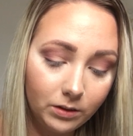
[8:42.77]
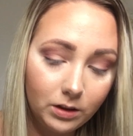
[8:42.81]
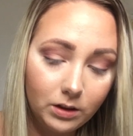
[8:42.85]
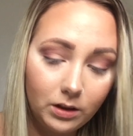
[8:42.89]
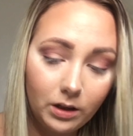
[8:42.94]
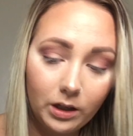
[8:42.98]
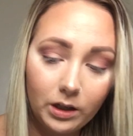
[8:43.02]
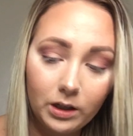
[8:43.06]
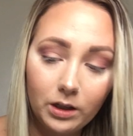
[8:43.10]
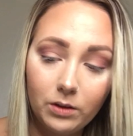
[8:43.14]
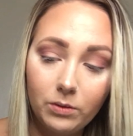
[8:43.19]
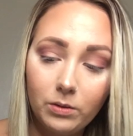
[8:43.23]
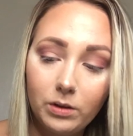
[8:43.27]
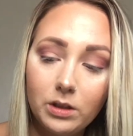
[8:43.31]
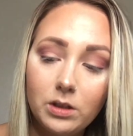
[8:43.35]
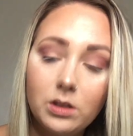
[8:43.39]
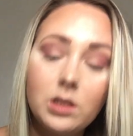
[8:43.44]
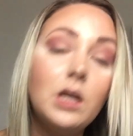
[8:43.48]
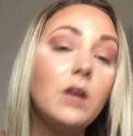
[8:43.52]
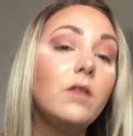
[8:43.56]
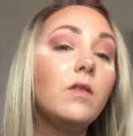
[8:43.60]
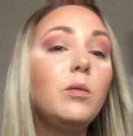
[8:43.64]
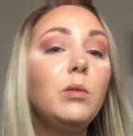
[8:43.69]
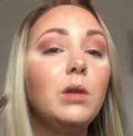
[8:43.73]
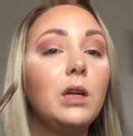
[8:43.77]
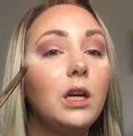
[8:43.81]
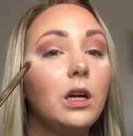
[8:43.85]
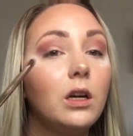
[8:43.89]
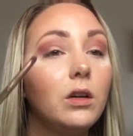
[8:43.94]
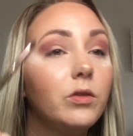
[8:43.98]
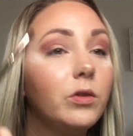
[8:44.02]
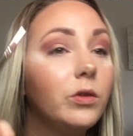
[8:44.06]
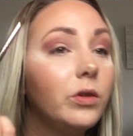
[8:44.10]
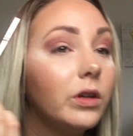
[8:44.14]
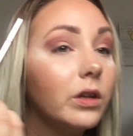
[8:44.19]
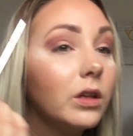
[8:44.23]
The darker ones you have to be
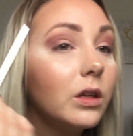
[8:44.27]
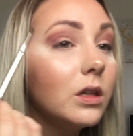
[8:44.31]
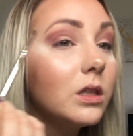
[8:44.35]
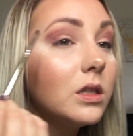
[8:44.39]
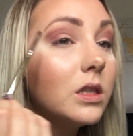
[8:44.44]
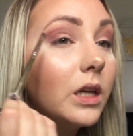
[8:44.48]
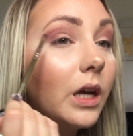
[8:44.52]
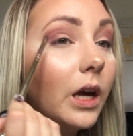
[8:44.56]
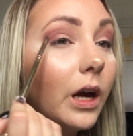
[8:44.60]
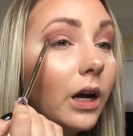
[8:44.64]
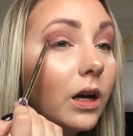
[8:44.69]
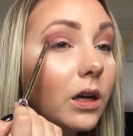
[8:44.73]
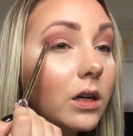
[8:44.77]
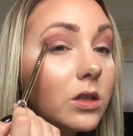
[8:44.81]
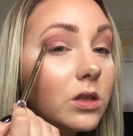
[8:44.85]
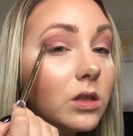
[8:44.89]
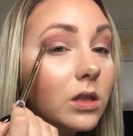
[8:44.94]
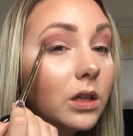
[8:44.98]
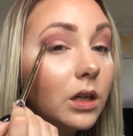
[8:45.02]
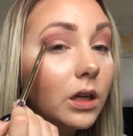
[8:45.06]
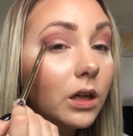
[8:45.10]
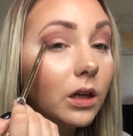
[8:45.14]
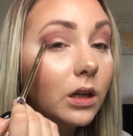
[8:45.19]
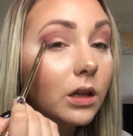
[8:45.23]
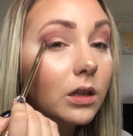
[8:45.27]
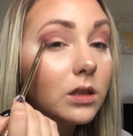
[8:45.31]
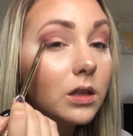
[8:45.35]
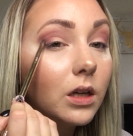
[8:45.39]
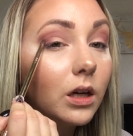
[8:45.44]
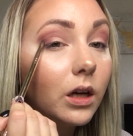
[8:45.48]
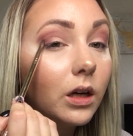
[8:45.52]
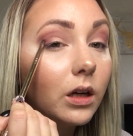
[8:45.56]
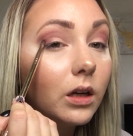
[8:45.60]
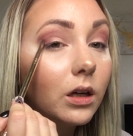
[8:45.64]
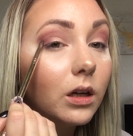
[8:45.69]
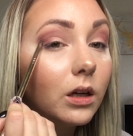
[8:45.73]
careful with because they actually get a
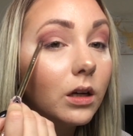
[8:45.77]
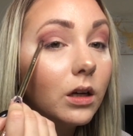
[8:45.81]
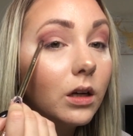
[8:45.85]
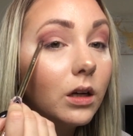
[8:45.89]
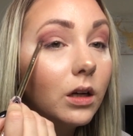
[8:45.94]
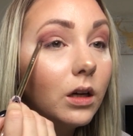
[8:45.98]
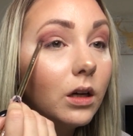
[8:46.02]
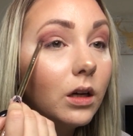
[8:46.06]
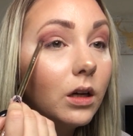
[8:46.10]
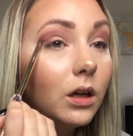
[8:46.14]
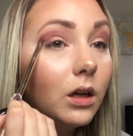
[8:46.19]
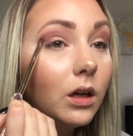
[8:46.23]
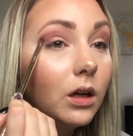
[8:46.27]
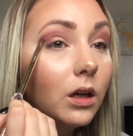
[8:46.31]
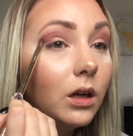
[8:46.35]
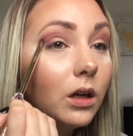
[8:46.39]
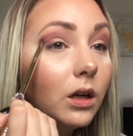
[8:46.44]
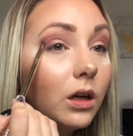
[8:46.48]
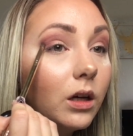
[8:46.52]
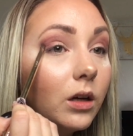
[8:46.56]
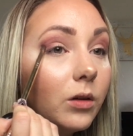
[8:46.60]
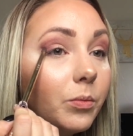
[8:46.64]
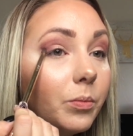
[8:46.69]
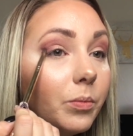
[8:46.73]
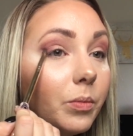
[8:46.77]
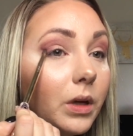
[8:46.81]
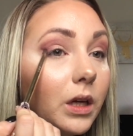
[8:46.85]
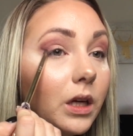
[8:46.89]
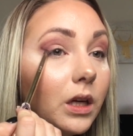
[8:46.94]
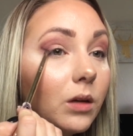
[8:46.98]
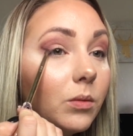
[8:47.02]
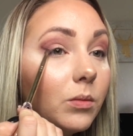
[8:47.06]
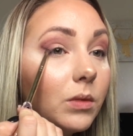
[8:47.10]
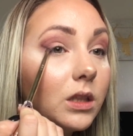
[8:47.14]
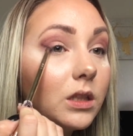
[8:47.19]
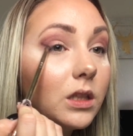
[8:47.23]
ton of
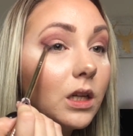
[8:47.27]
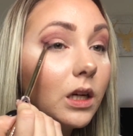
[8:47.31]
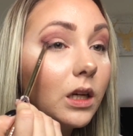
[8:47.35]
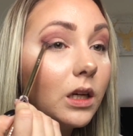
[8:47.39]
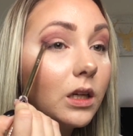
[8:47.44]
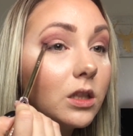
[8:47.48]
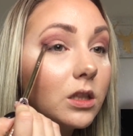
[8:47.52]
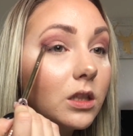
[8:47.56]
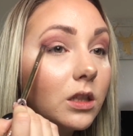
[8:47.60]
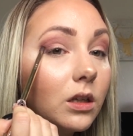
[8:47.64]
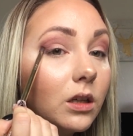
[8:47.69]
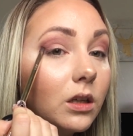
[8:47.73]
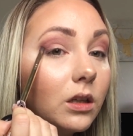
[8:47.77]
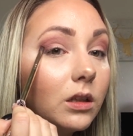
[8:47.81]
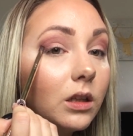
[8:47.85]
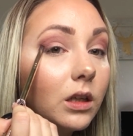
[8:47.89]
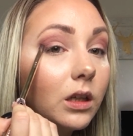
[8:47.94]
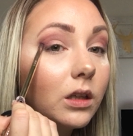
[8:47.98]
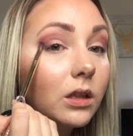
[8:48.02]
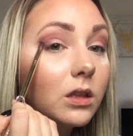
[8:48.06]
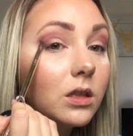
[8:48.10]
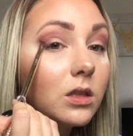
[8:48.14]
pigmentation on there.